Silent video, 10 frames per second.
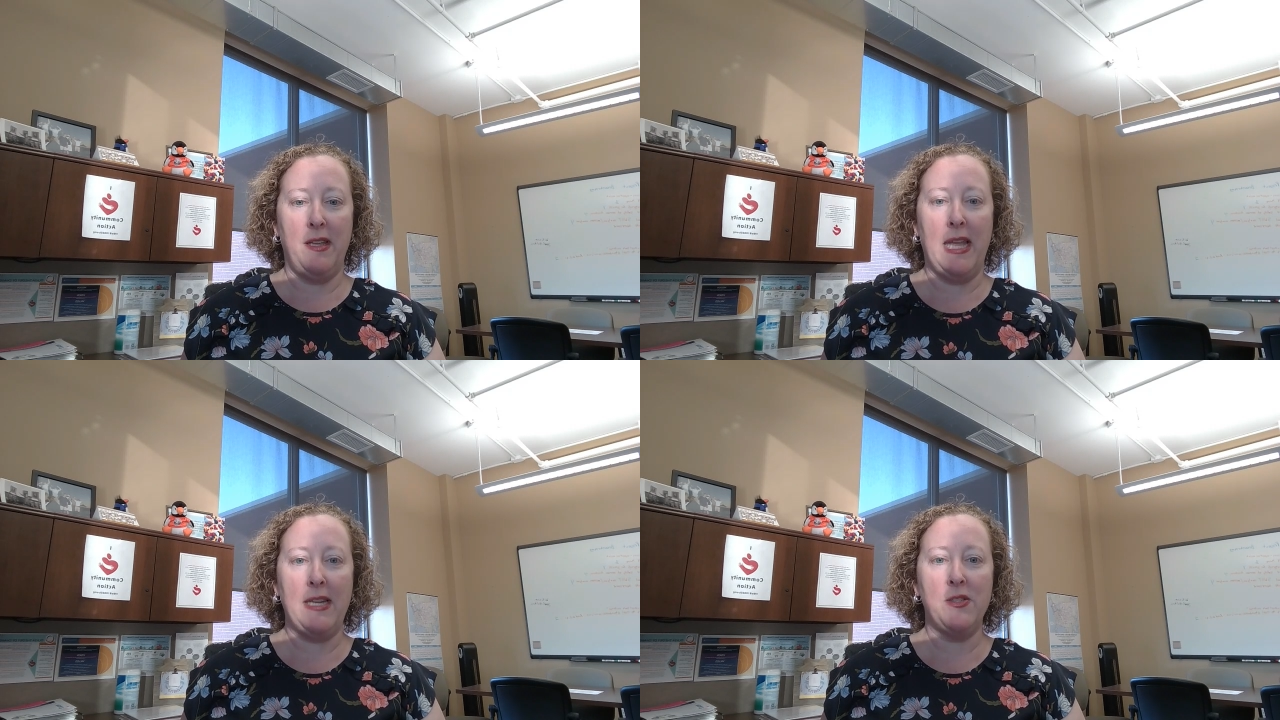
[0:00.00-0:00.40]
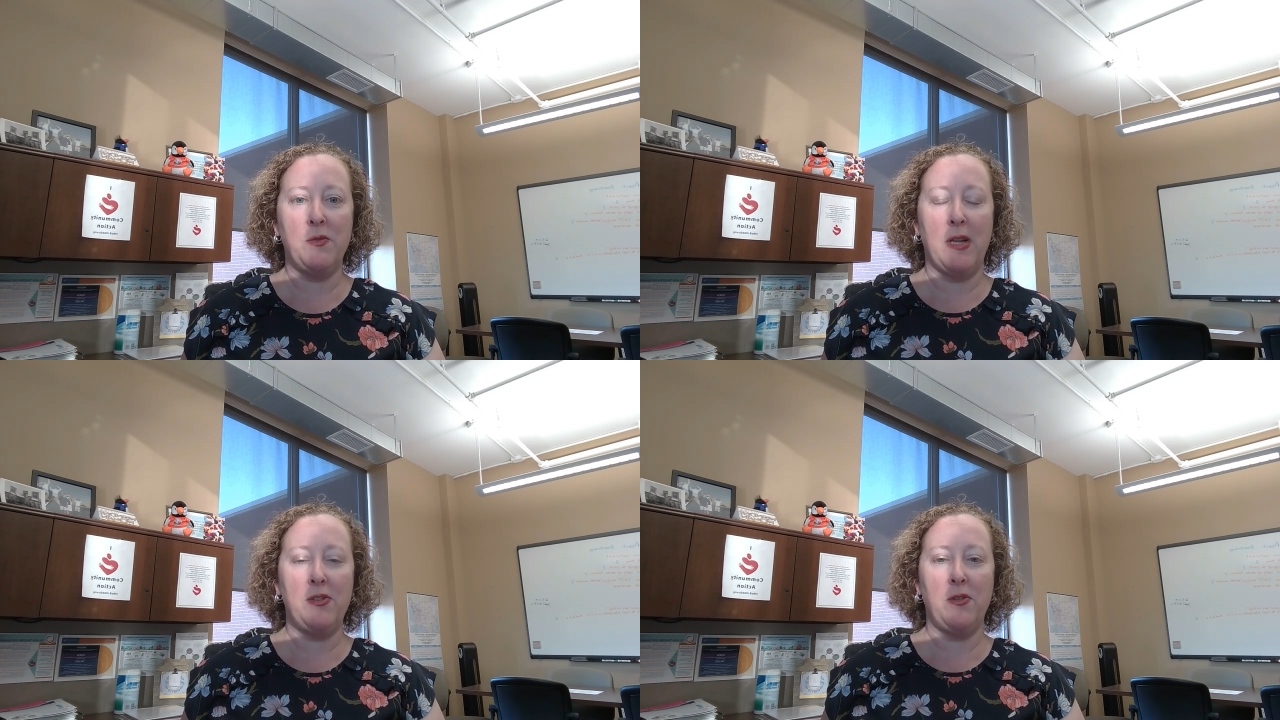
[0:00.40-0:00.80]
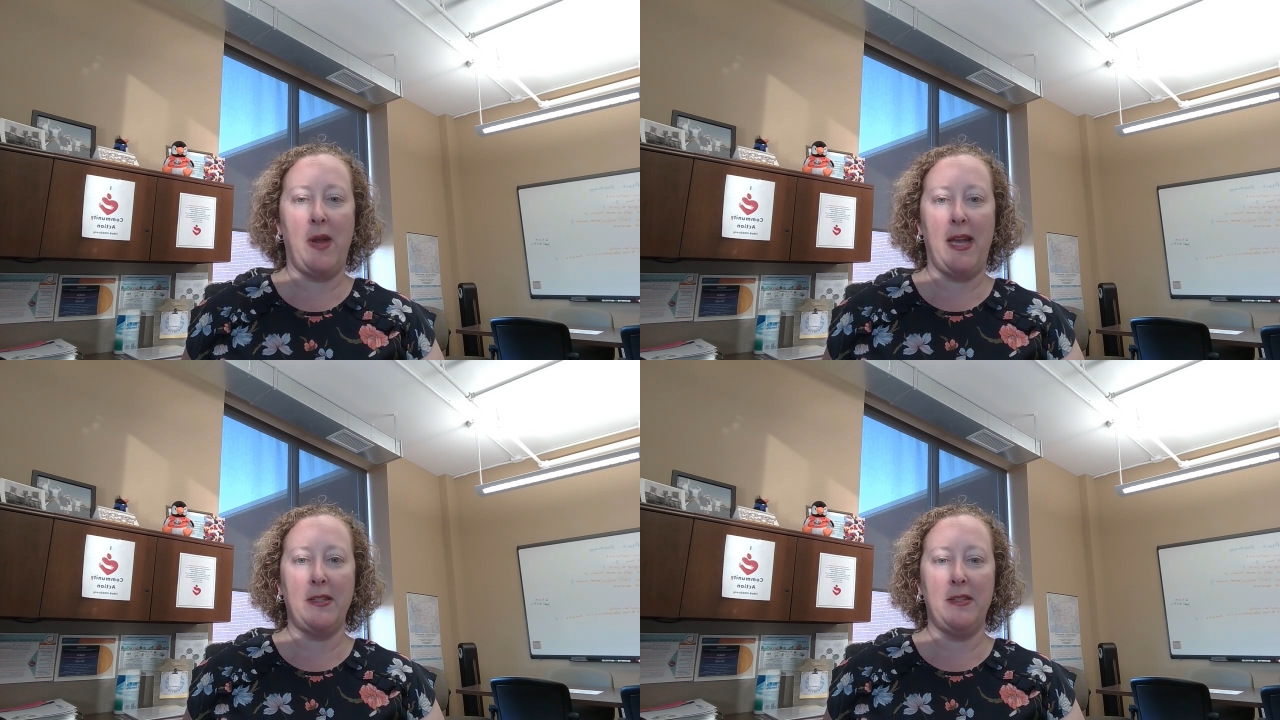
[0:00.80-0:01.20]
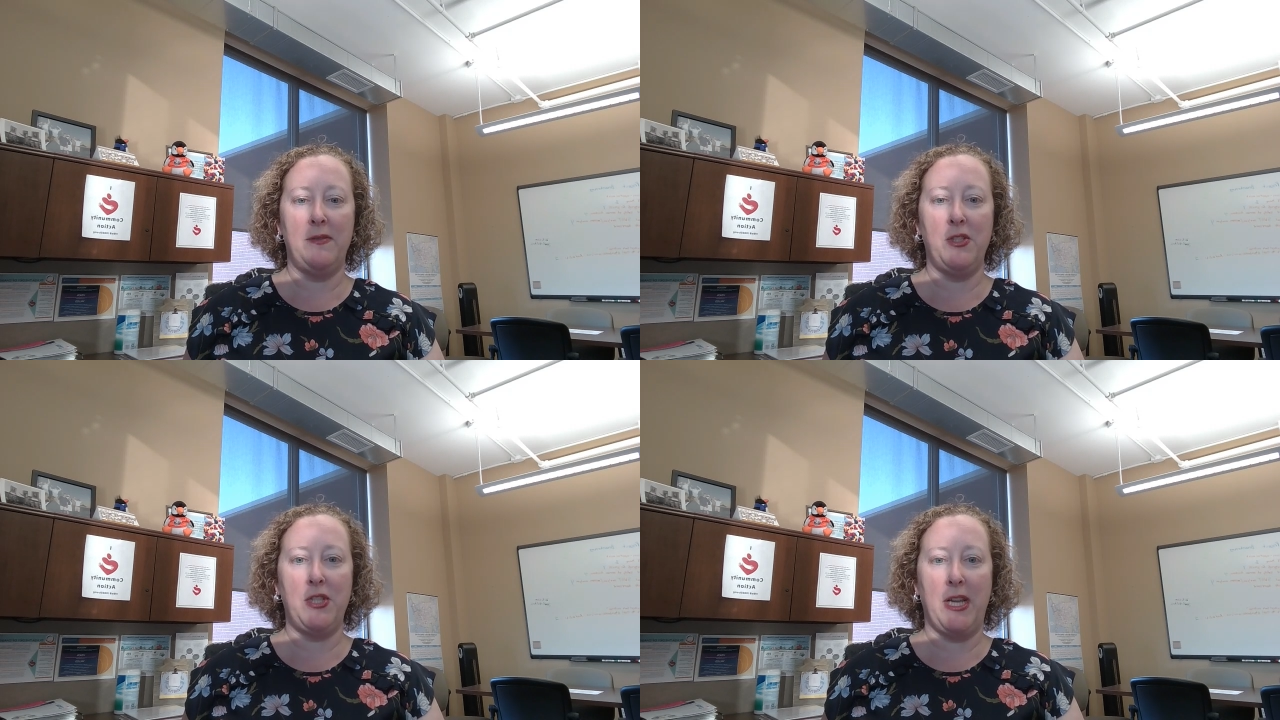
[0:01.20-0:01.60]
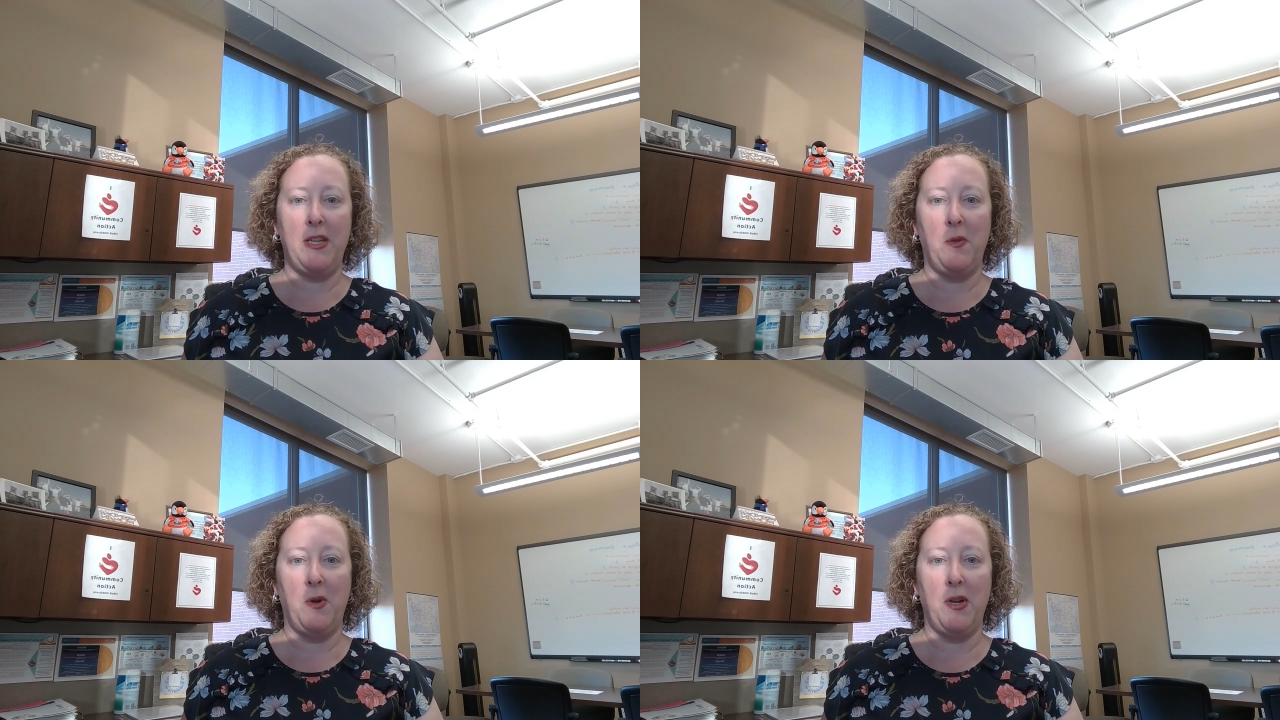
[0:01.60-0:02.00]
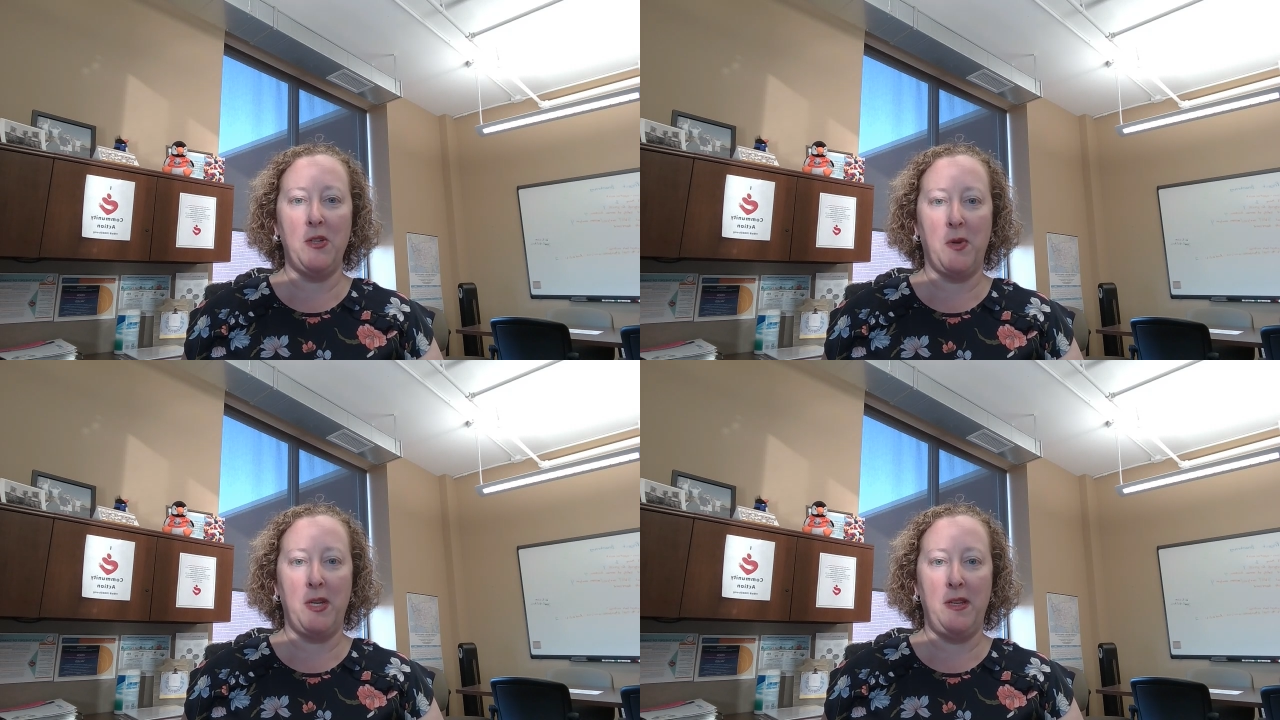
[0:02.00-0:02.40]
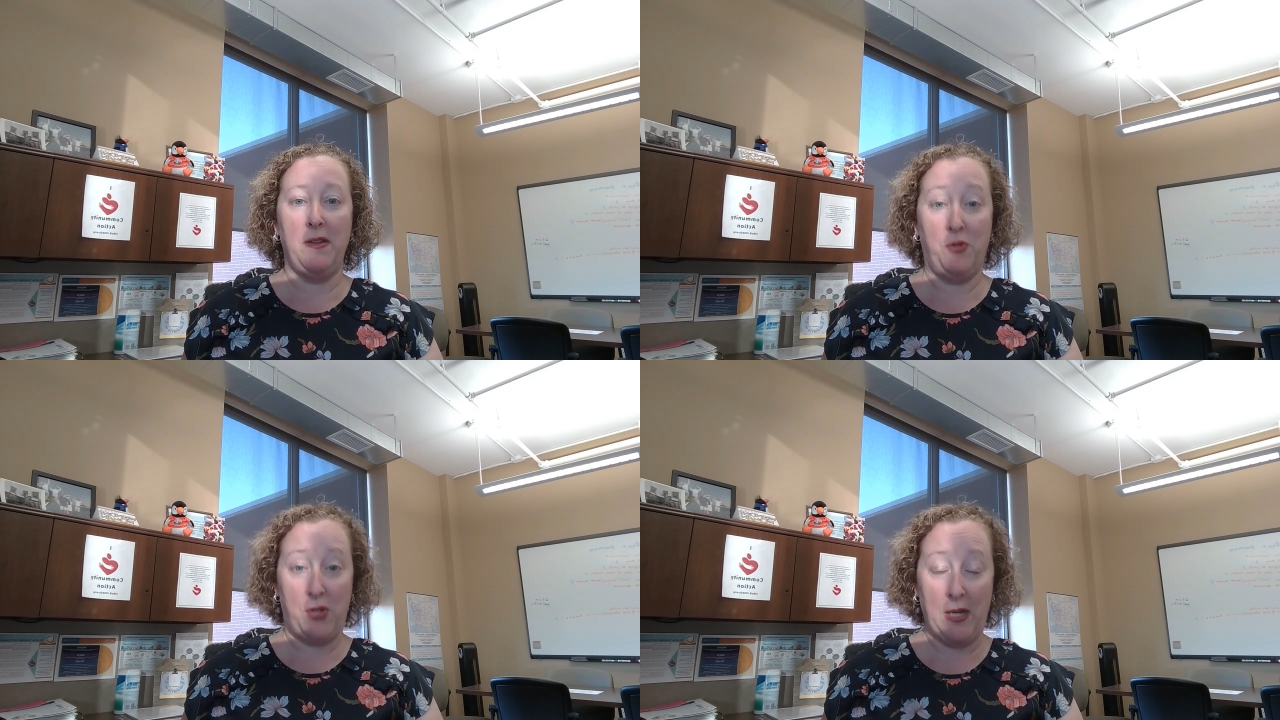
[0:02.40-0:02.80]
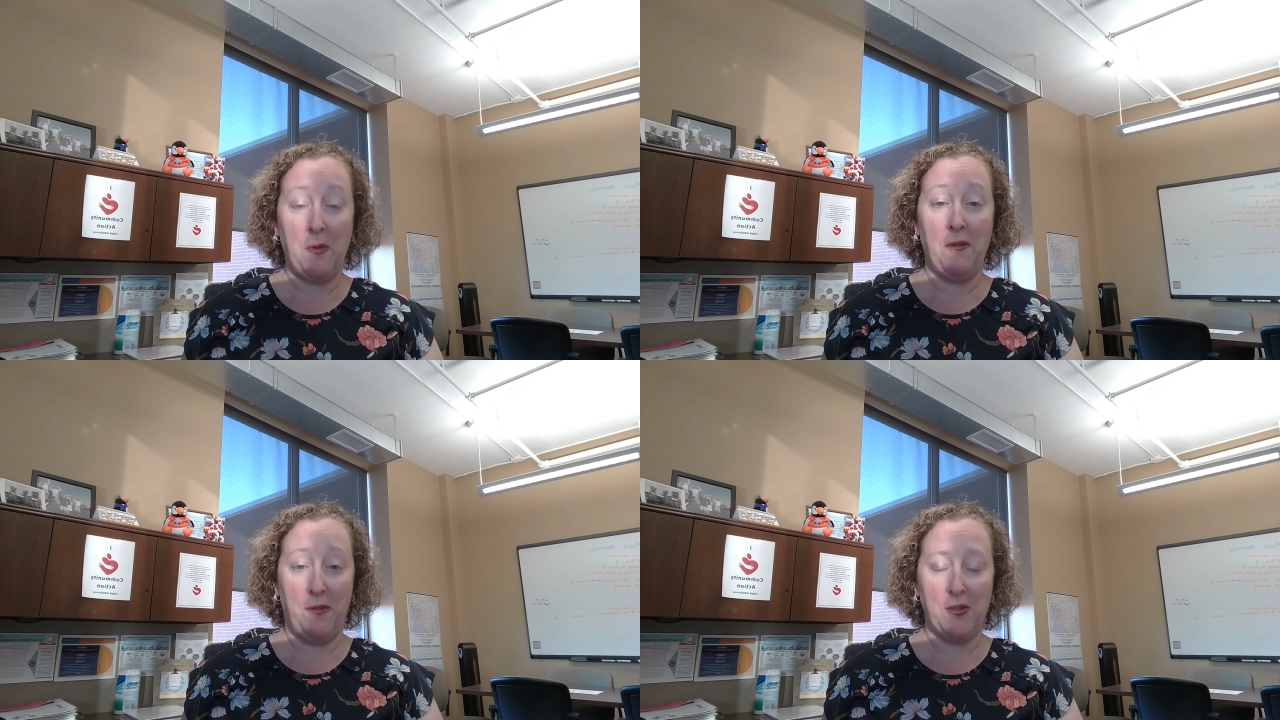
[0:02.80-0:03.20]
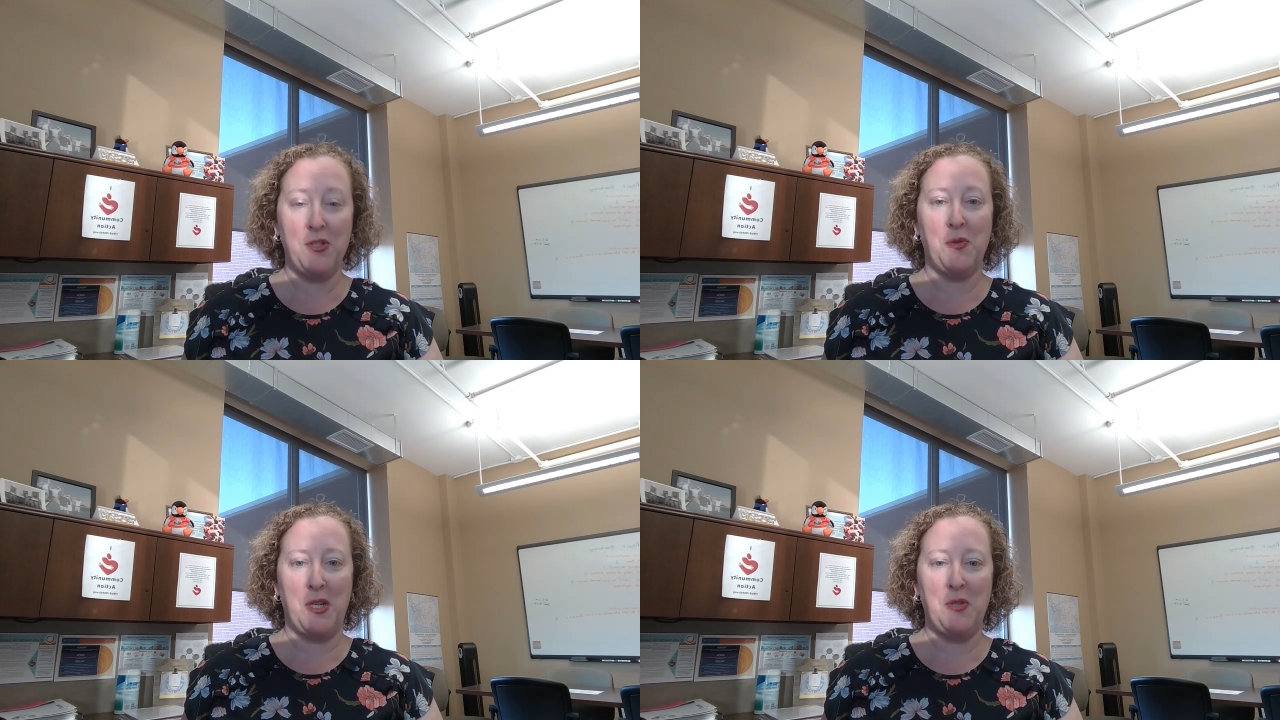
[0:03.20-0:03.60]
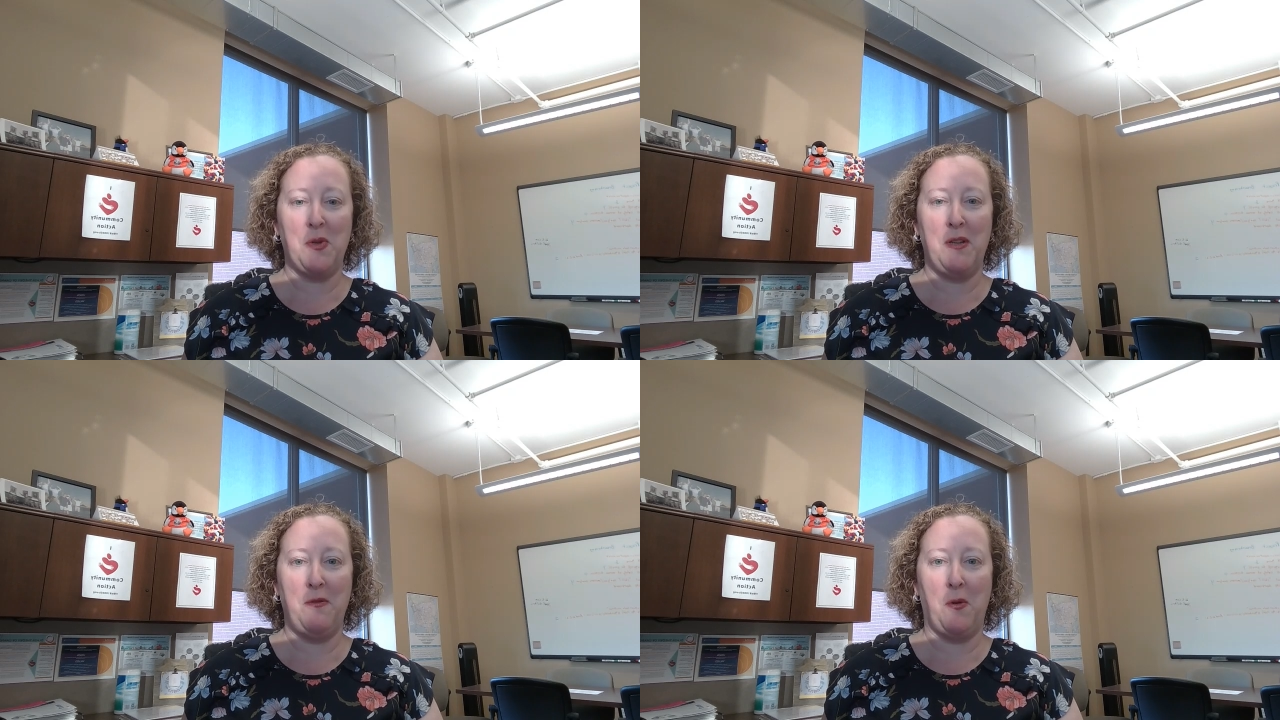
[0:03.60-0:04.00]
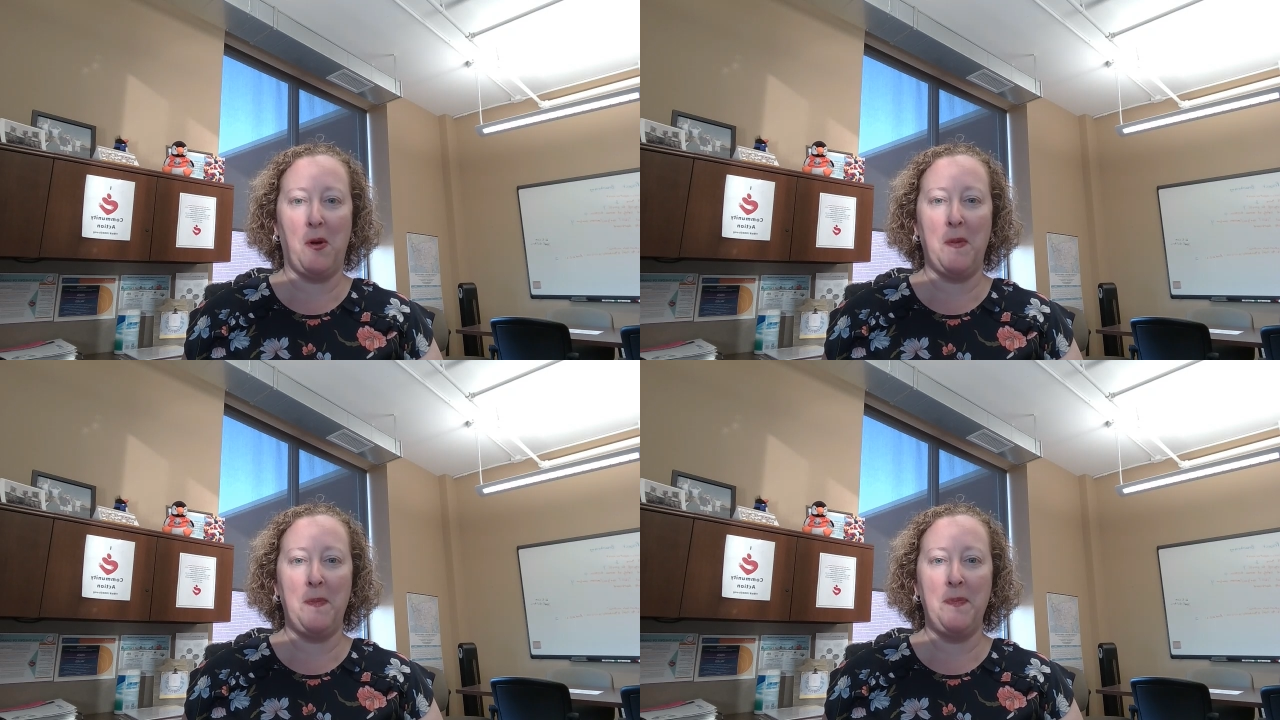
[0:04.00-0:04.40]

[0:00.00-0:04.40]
and is retroactive to January 20 January 1st, 2024.